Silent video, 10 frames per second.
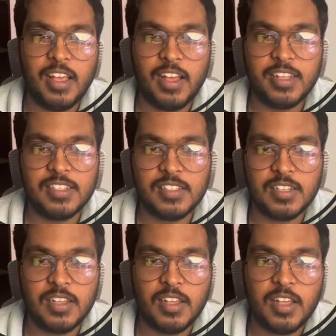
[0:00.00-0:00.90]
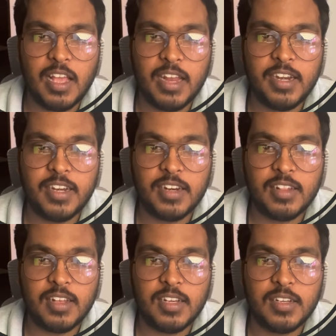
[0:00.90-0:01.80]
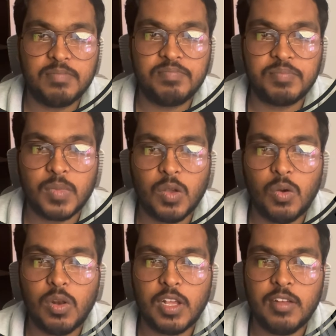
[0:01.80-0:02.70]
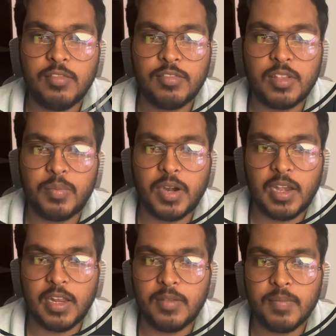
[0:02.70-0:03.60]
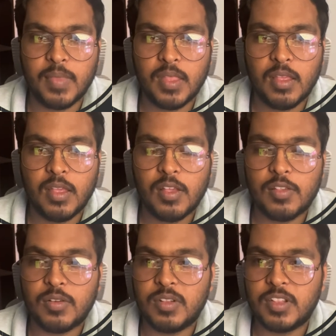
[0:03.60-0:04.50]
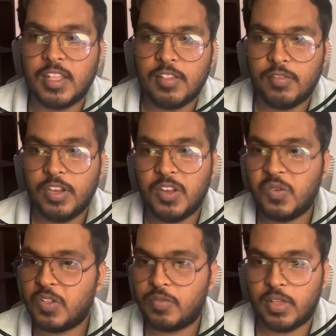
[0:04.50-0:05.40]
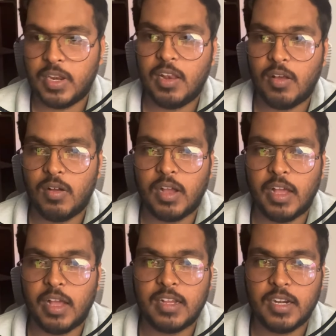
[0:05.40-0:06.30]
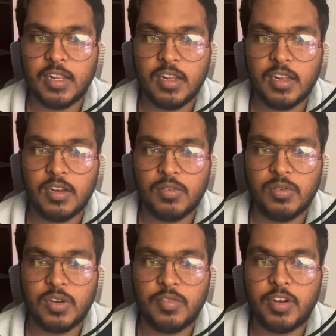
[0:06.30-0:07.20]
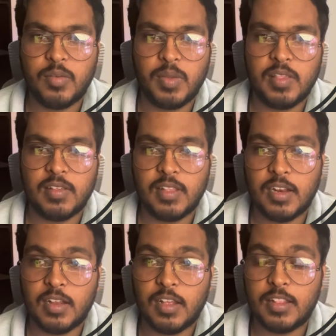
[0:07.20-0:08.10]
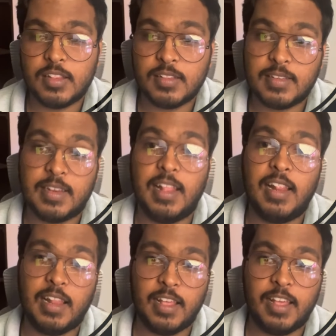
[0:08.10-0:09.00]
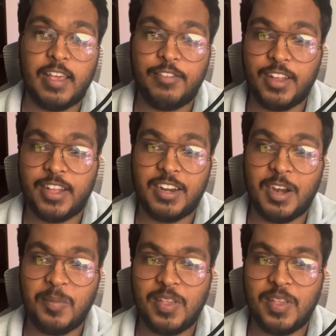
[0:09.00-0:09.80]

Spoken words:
I just edited the whole curve separately. So this video was very long. I cut it into different pieces, and still every cutted